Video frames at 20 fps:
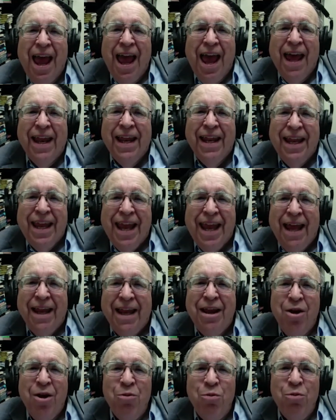And in the
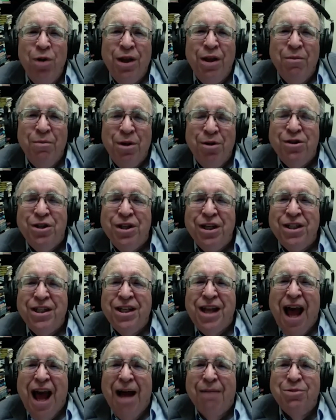end, when the music
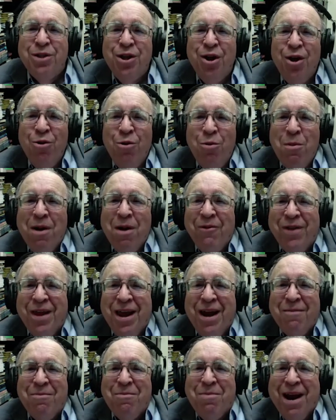stops, whomever
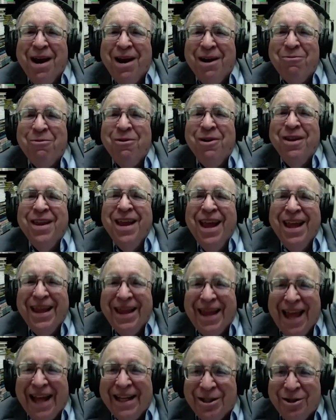they're paired with,
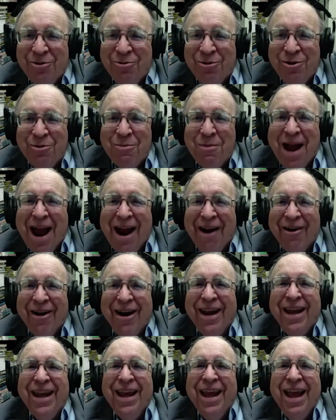that's who you
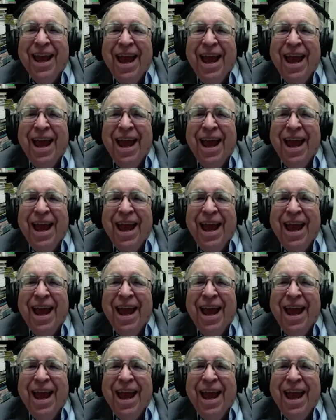marry.